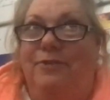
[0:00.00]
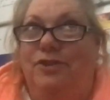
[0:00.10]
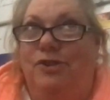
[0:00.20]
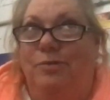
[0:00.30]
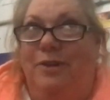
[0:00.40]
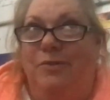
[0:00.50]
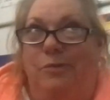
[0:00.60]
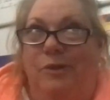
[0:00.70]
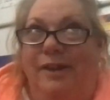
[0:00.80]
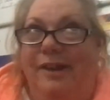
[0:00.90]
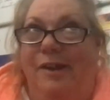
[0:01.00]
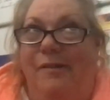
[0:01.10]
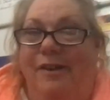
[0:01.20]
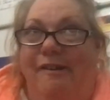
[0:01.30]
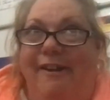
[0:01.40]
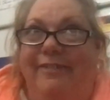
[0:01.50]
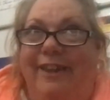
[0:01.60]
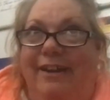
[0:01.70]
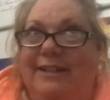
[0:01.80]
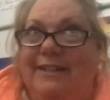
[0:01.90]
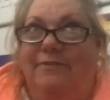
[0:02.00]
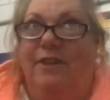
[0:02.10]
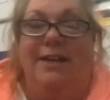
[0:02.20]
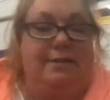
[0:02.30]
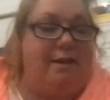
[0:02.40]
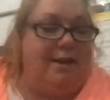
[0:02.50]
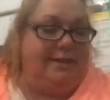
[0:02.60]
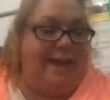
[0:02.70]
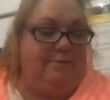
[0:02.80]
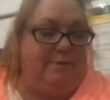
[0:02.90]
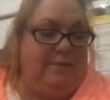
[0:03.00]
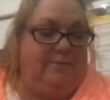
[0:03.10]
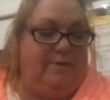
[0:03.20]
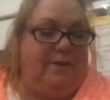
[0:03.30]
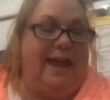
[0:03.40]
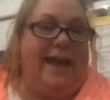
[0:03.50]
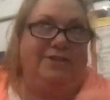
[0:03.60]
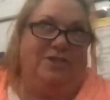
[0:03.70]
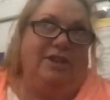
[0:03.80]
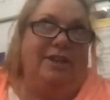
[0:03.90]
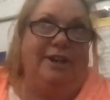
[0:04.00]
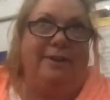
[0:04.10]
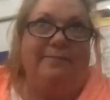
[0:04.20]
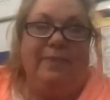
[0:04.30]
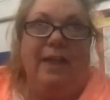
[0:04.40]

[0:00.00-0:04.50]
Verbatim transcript: for sure what's really going on there because I've lost contact with him for the last year.